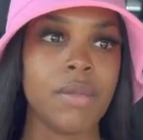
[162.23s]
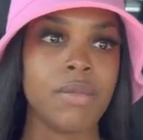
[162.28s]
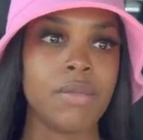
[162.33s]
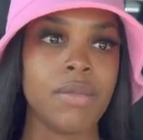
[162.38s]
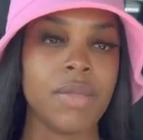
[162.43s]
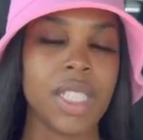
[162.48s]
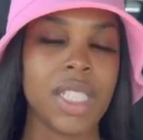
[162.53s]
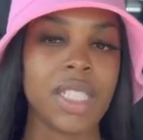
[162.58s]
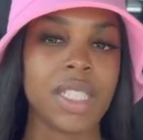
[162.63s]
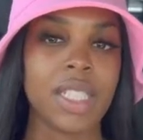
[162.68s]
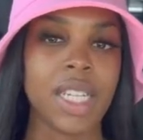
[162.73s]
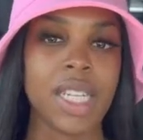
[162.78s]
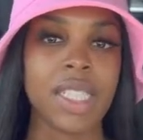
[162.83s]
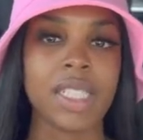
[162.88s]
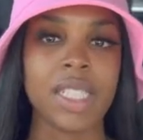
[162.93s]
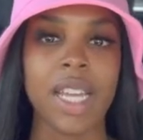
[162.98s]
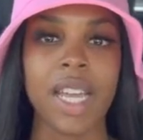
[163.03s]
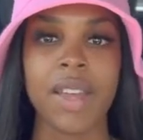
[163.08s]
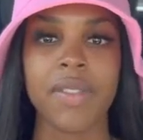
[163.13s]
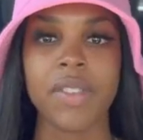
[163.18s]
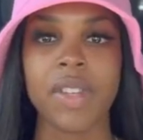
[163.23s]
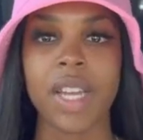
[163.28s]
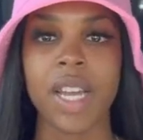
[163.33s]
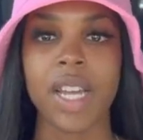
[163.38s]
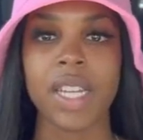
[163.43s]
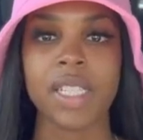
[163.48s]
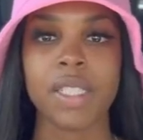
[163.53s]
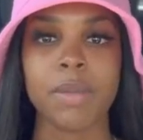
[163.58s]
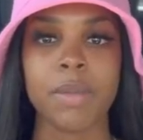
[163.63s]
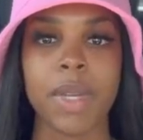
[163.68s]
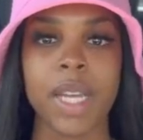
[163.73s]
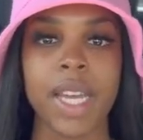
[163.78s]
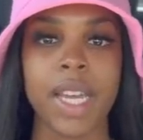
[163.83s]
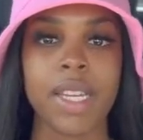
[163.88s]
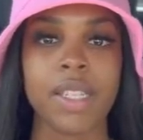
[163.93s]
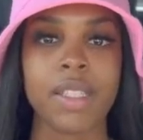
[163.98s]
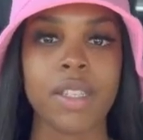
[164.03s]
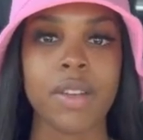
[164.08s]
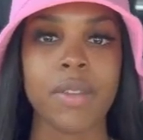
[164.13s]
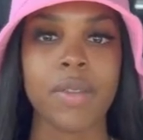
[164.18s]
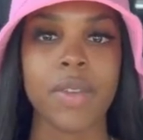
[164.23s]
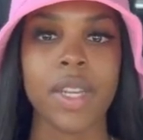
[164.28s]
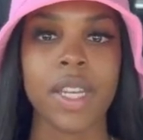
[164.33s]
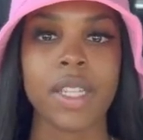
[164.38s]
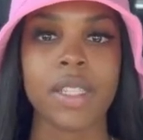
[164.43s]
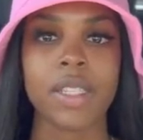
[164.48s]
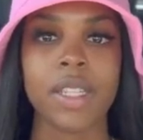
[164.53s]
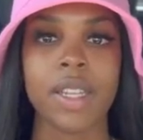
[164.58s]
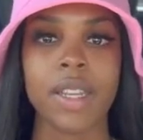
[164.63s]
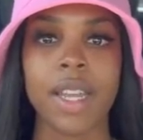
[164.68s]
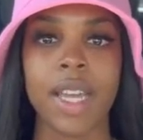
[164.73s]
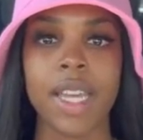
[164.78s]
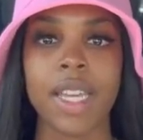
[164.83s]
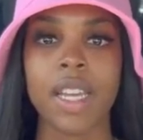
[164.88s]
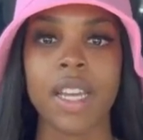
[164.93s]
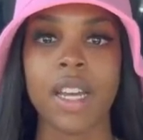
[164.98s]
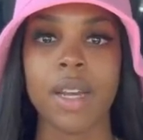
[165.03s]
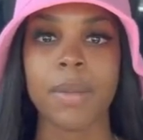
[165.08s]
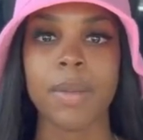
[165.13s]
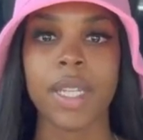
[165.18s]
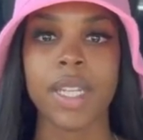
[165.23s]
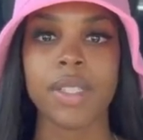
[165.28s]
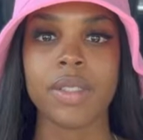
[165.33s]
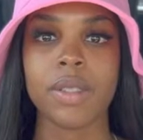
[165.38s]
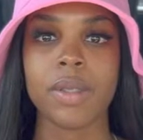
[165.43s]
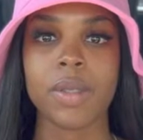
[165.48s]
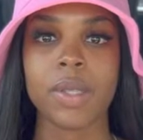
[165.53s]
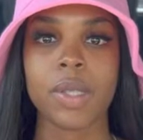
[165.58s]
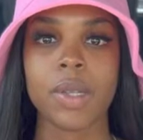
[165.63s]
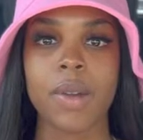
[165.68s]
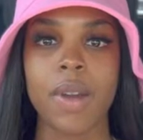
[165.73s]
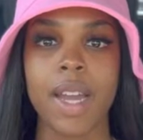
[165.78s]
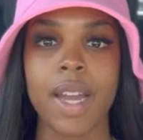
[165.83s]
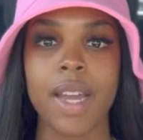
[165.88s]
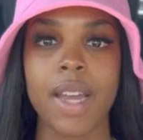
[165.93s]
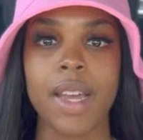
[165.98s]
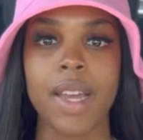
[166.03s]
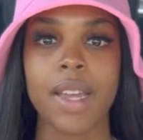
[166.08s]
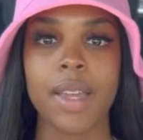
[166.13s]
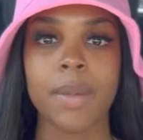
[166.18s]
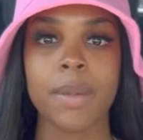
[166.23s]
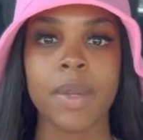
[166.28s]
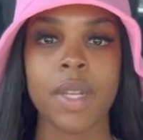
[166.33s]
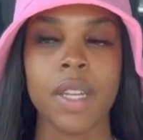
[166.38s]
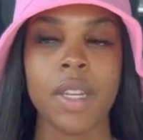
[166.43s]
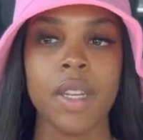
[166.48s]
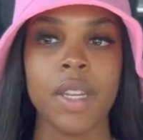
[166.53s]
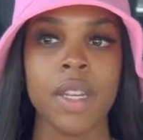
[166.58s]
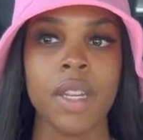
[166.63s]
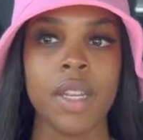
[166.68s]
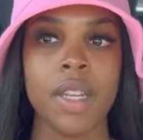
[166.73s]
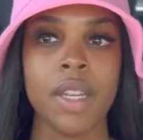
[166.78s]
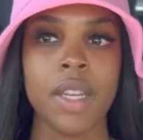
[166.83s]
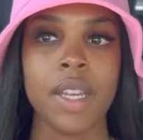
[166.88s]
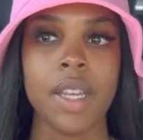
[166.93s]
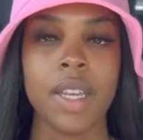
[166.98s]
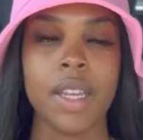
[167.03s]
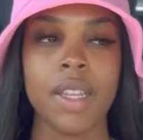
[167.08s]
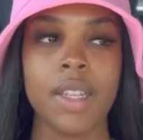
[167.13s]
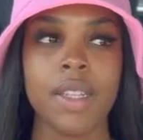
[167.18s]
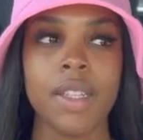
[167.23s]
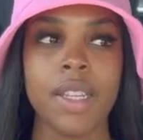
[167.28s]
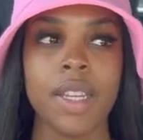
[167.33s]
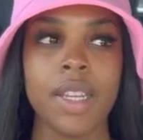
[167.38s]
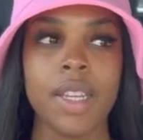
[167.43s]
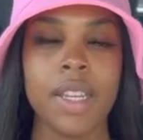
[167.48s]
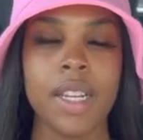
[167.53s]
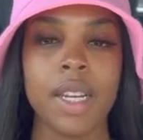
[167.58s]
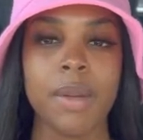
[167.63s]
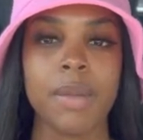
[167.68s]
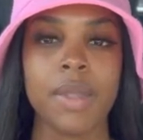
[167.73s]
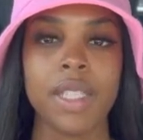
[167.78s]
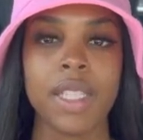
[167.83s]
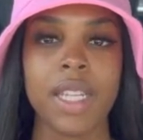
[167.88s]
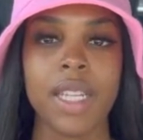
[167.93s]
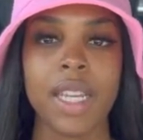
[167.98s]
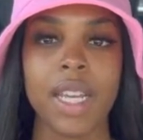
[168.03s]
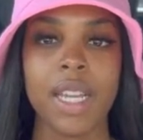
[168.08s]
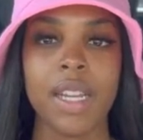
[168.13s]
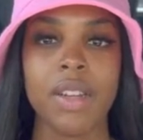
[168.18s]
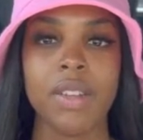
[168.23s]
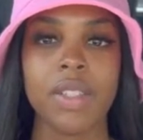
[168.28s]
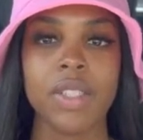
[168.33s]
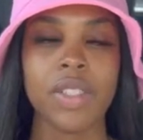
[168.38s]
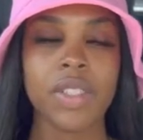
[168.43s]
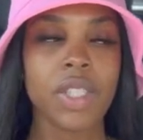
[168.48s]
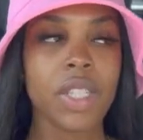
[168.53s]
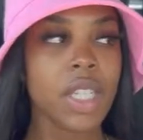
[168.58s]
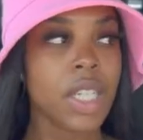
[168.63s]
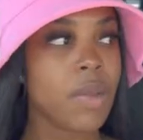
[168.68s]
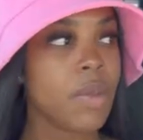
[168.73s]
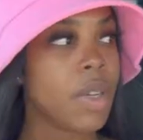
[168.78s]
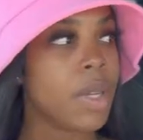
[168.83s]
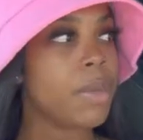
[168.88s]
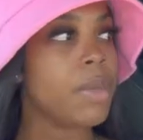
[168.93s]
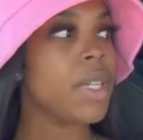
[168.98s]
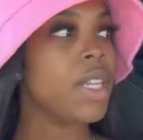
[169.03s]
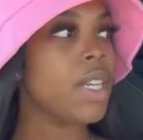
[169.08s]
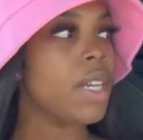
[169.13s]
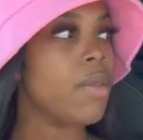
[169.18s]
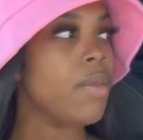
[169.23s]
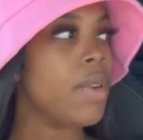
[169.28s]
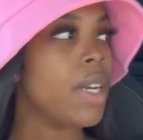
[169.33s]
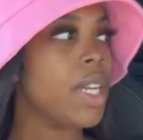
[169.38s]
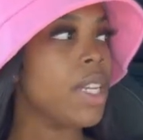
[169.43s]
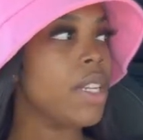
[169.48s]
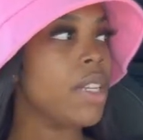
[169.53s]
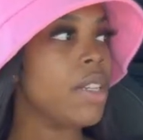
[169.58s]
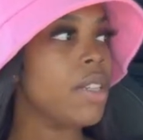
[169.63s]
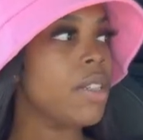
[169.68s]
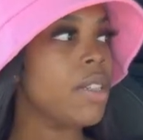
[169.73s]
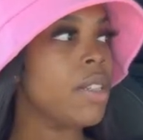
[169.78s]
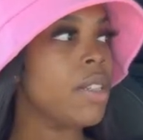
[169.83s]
It's nice to have you guys back. Don't forget to like, comment, and subscribe. And then I'm gonna take y'all on the journey with me. I'm waiting.